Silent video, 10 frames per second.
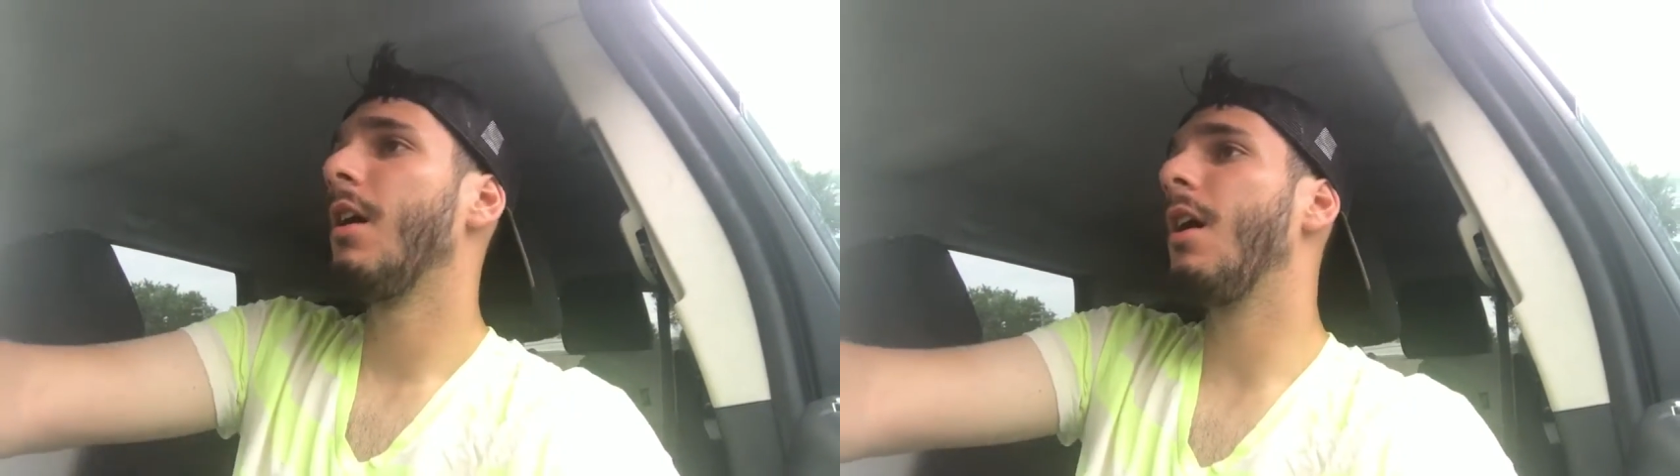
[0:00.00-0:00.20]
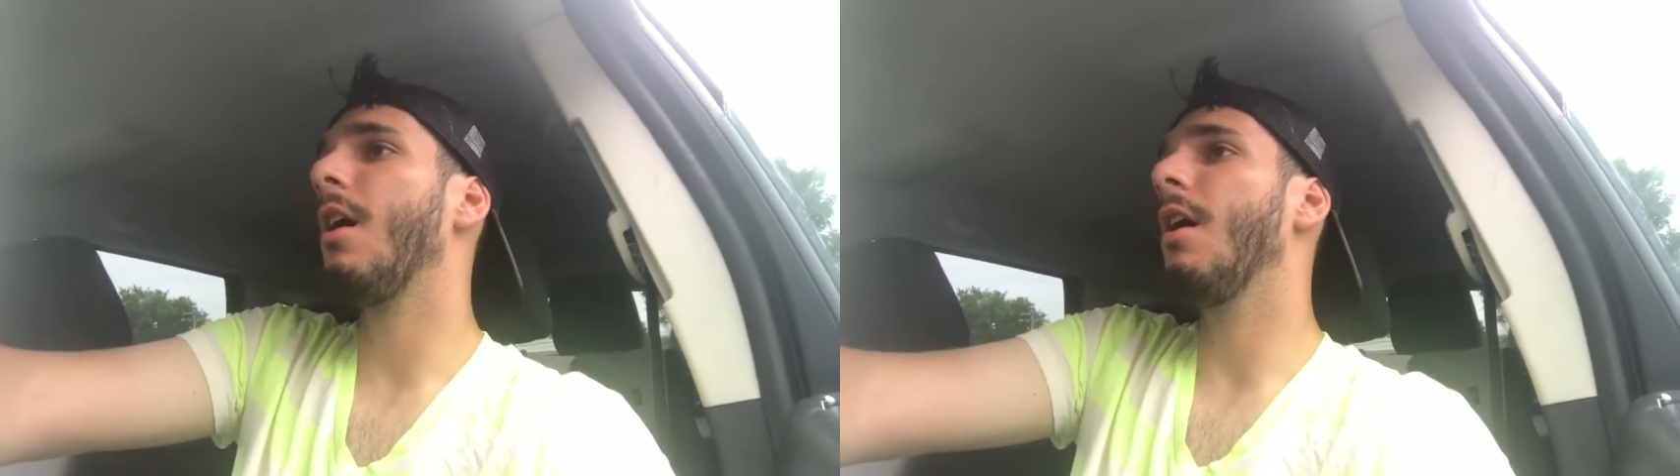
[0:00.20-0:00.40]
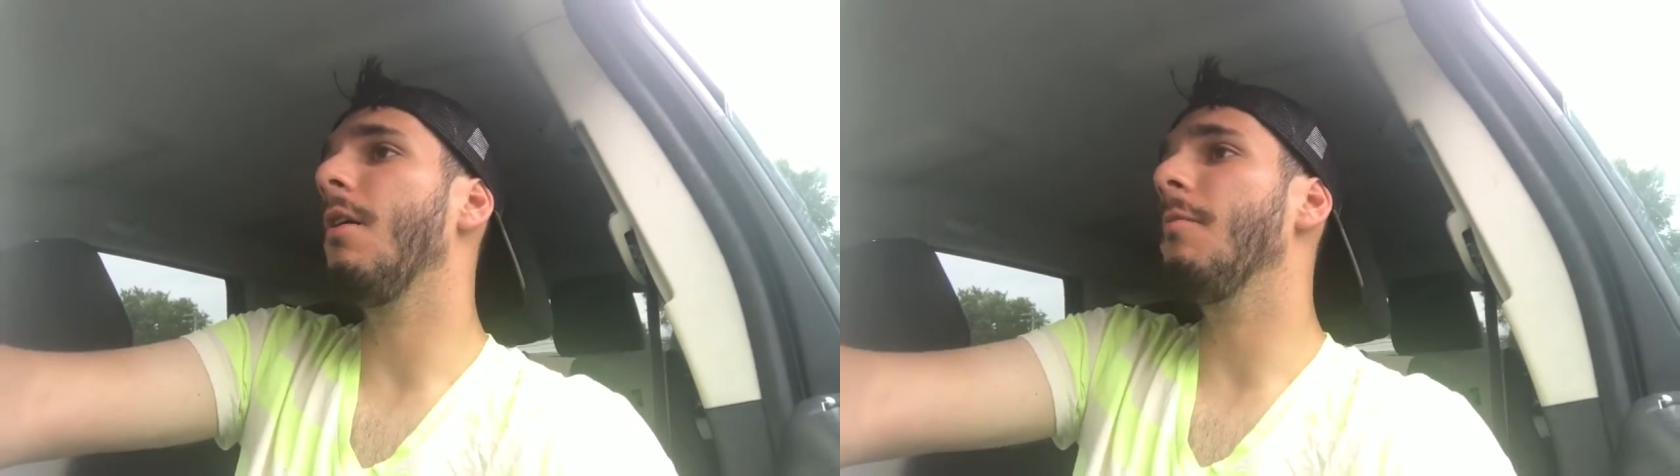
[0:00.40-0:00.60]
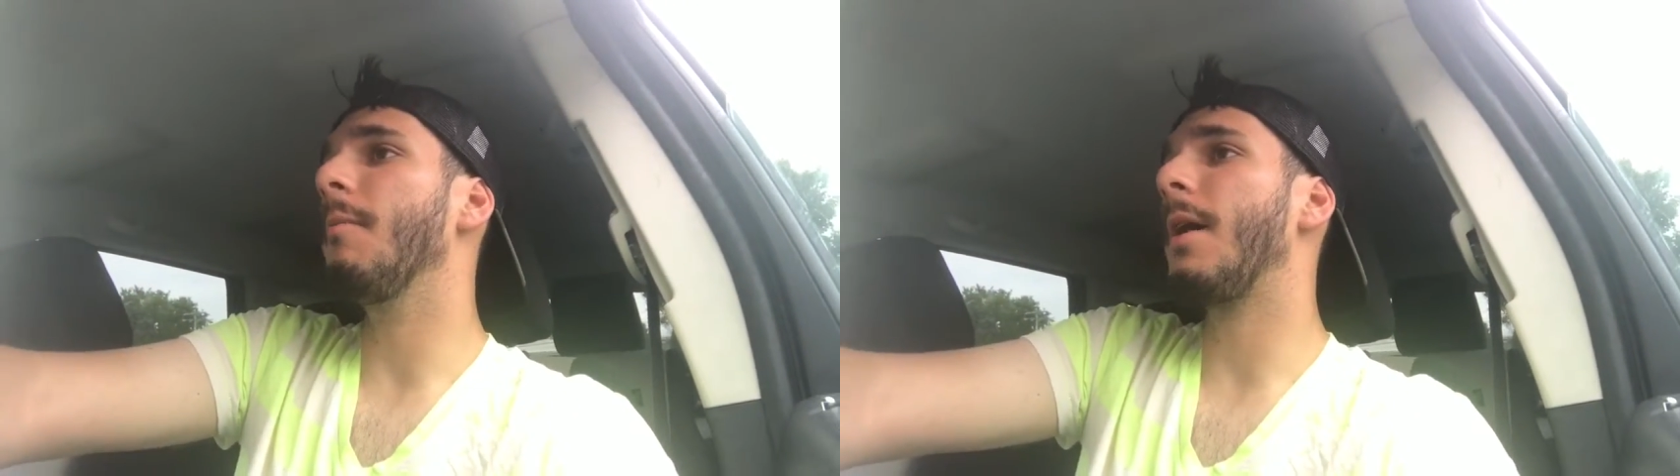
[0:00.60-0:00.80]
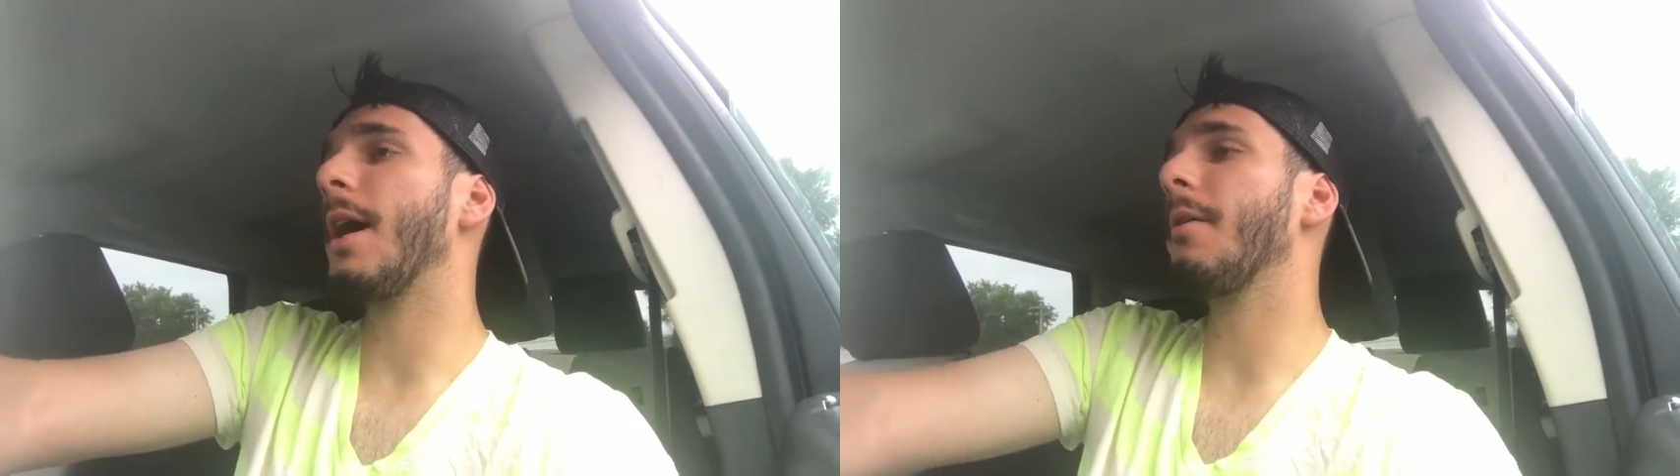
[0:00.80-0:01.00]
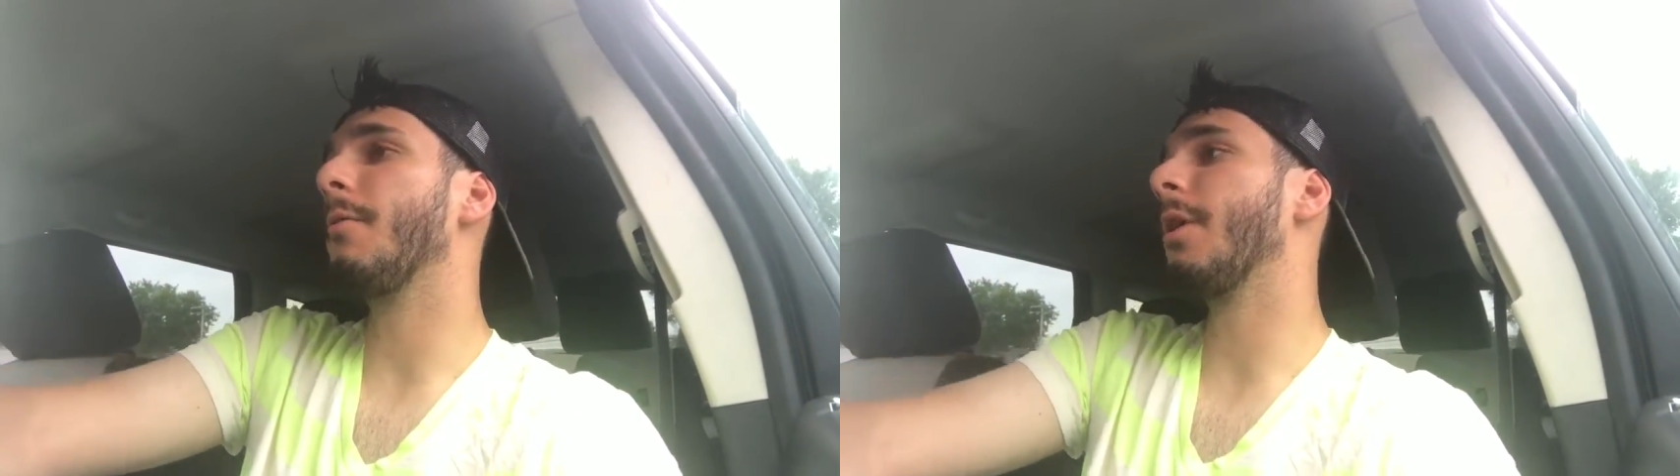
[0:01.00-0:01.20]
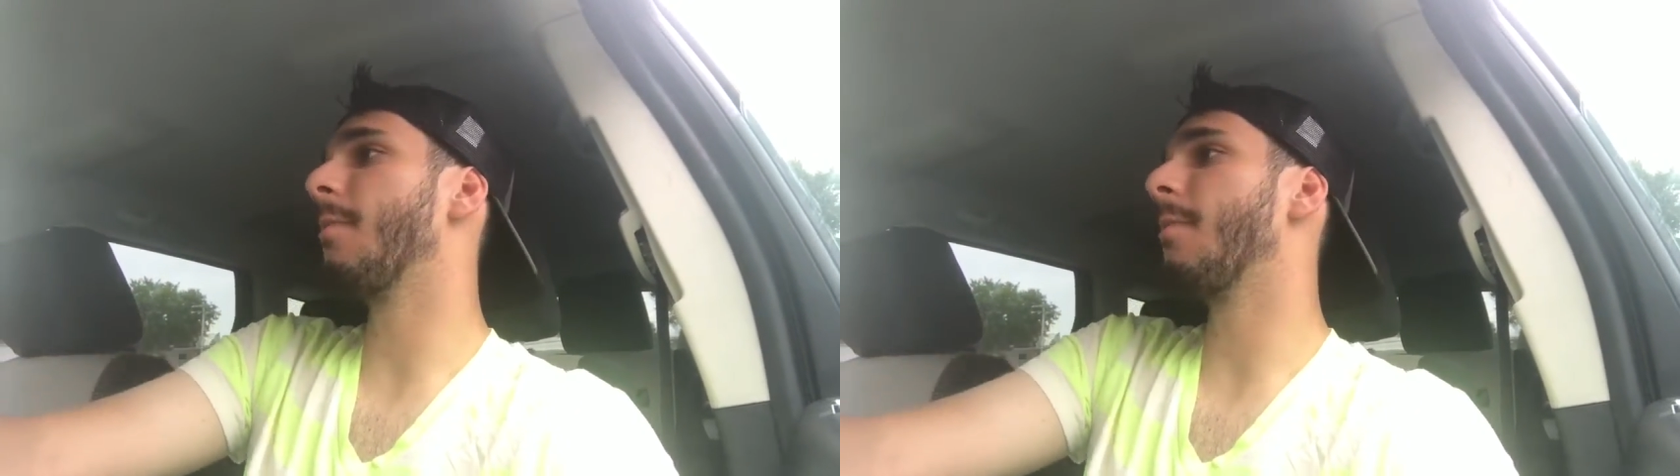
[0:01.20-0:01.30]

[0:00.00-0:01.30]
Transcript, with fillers: Um, my one